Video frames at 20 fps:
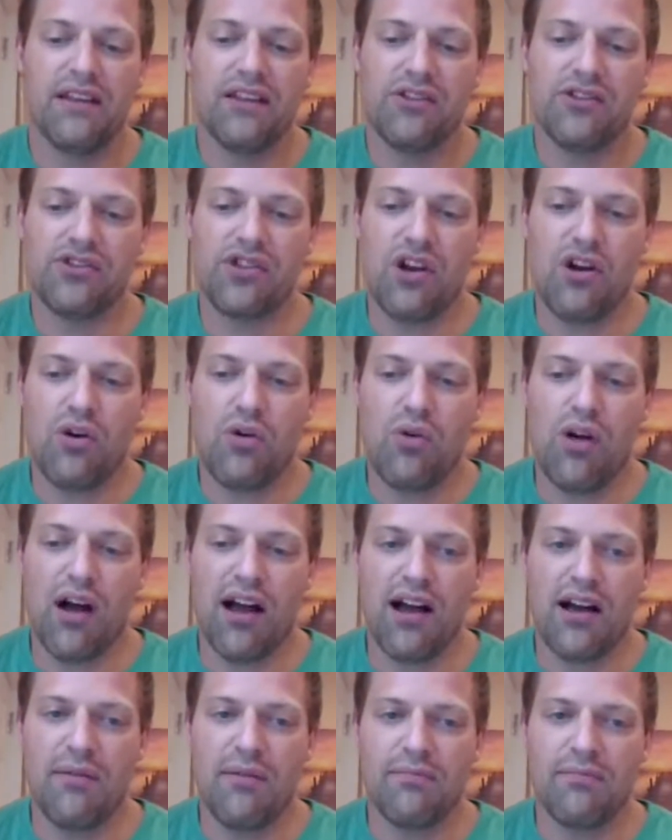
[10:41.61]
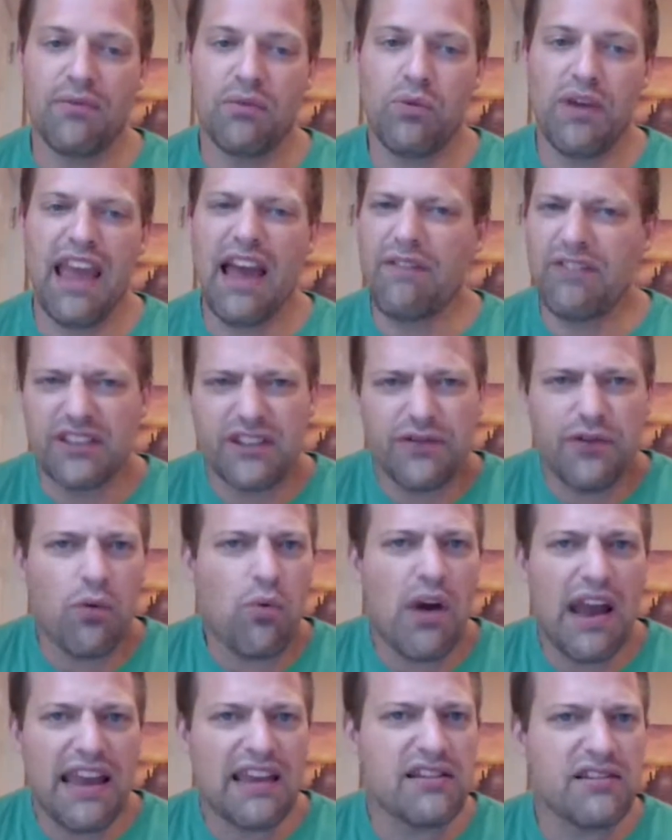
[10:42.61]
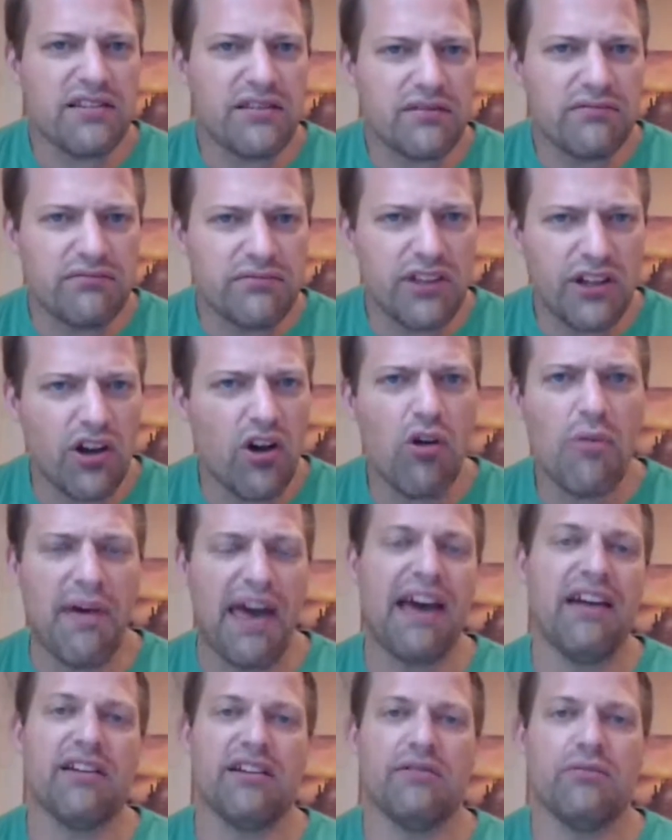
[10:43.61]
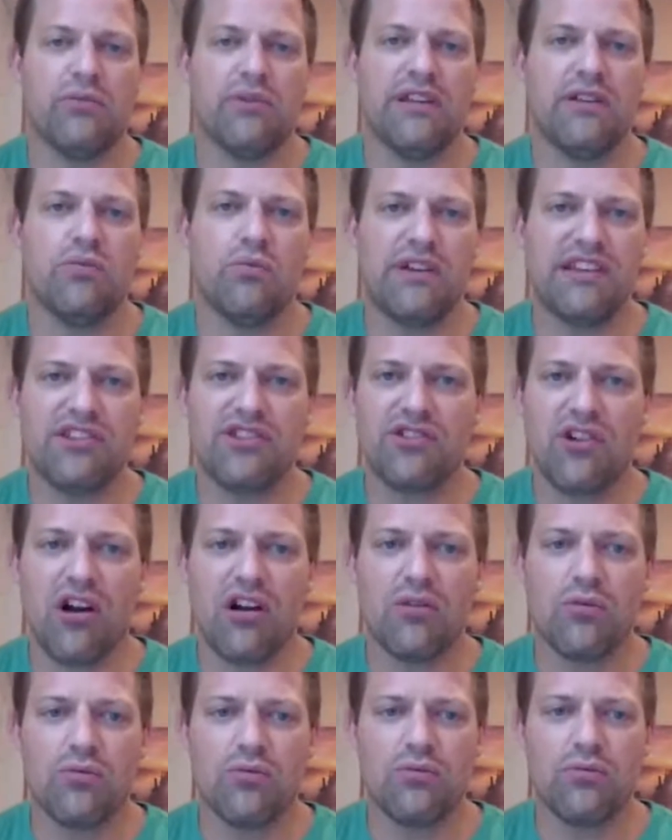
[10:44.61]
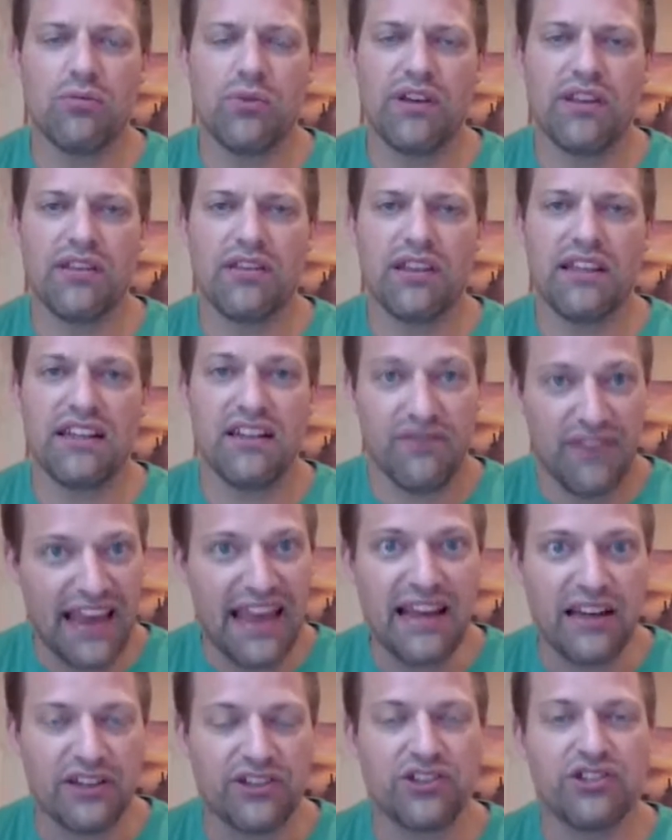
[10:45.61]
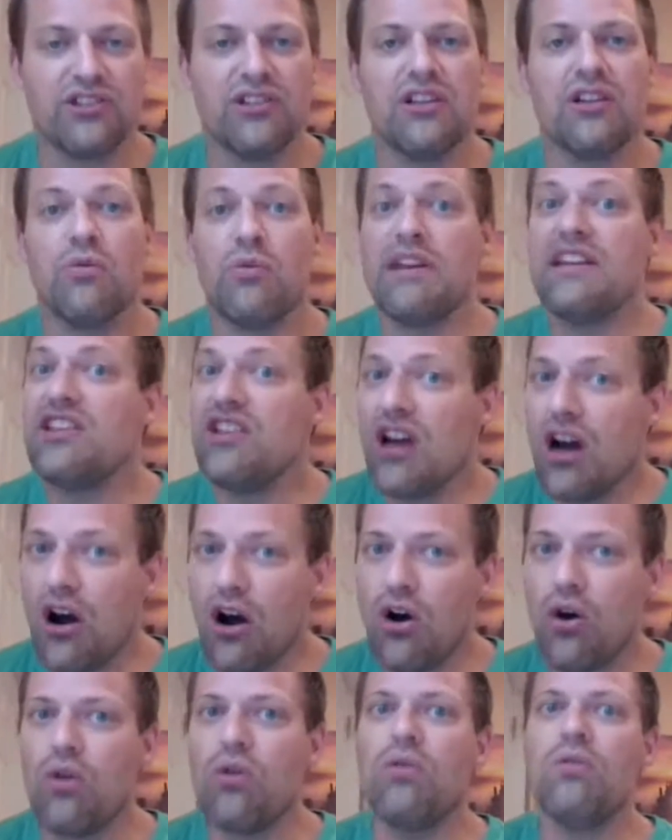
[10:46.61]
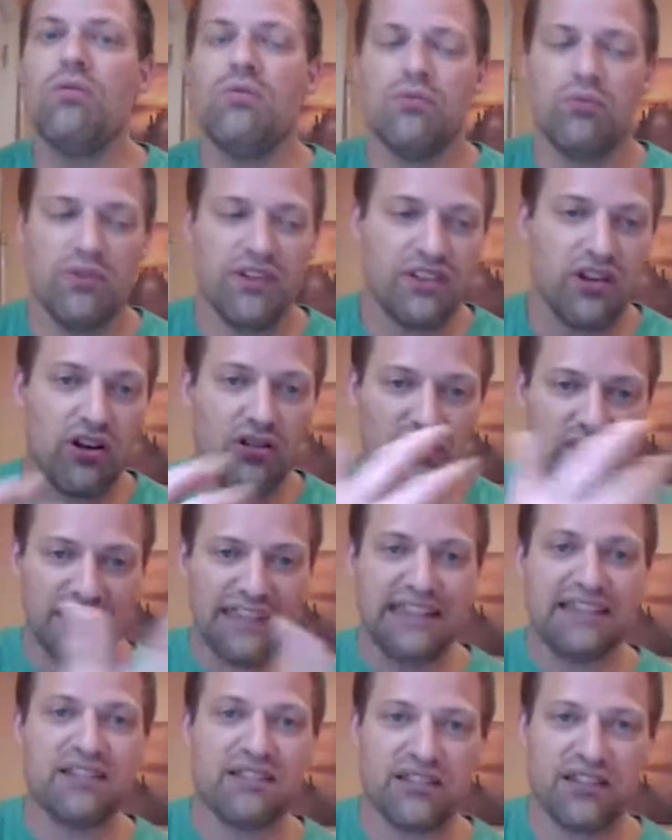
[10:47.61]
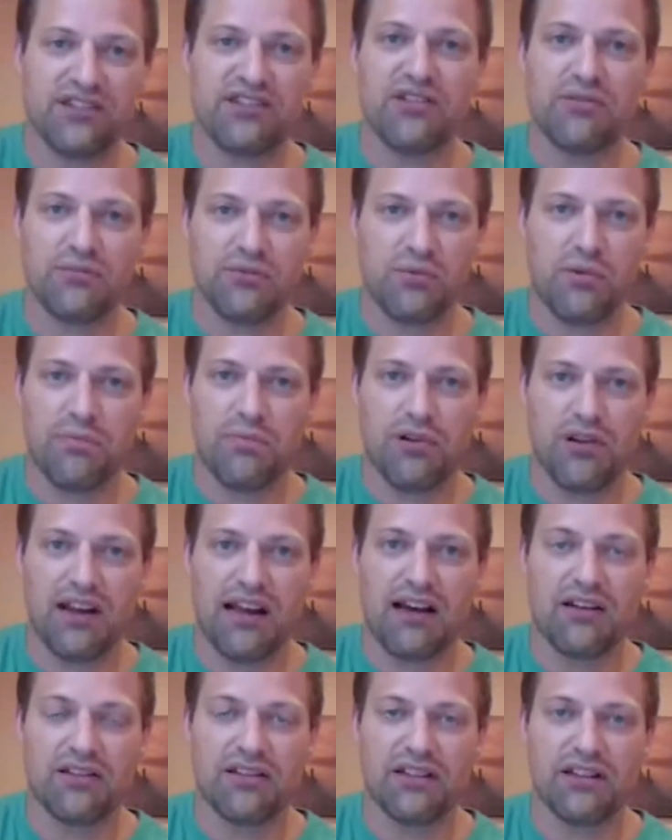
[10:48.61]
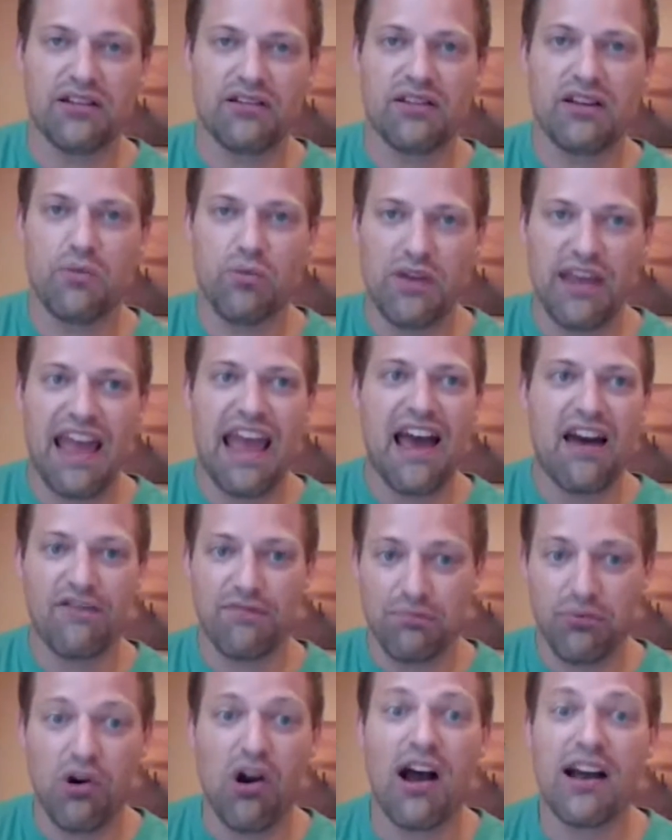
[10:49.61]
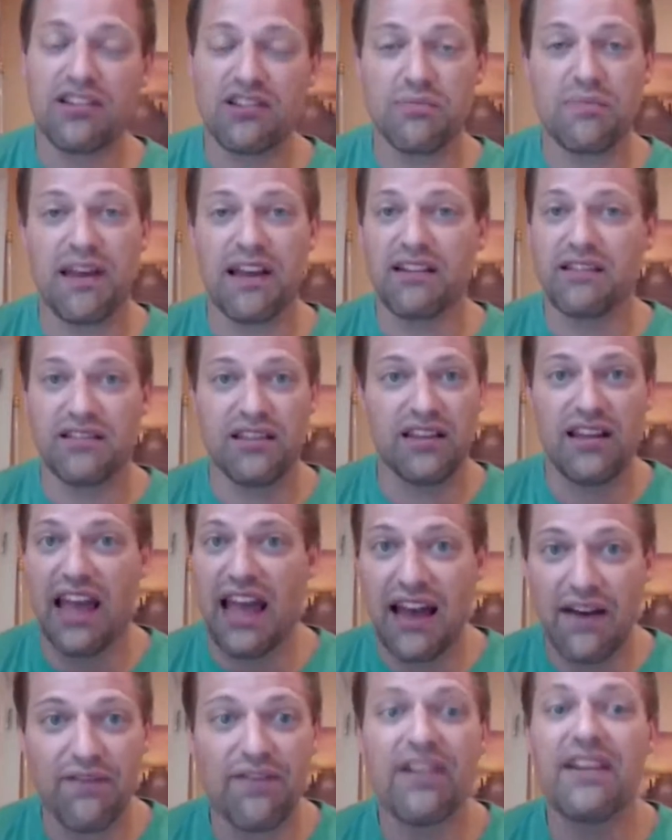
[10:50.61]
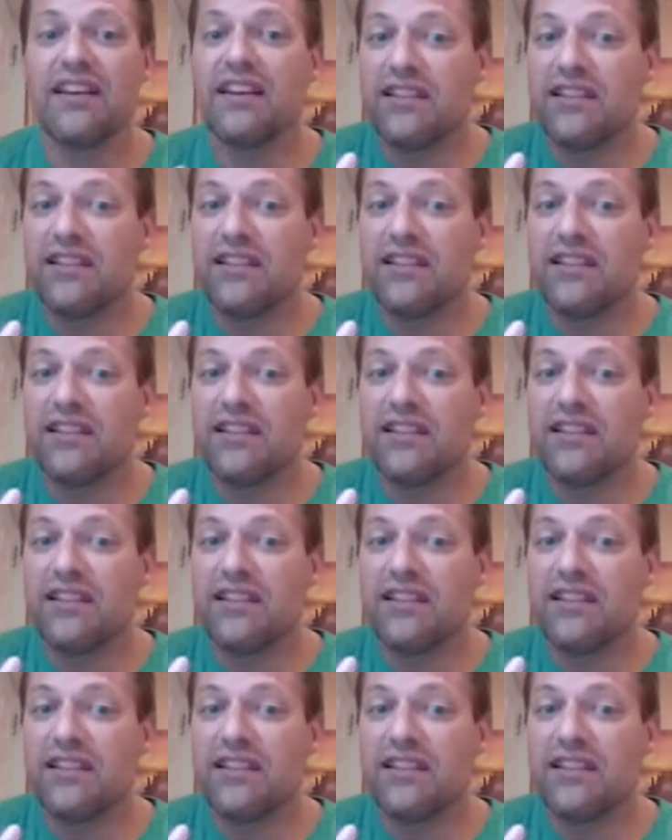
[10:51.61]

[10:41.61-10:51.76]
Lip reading: So we have a different way to go about it. We start with an advantage. We know with our lead systems we put out there that we have prospects that have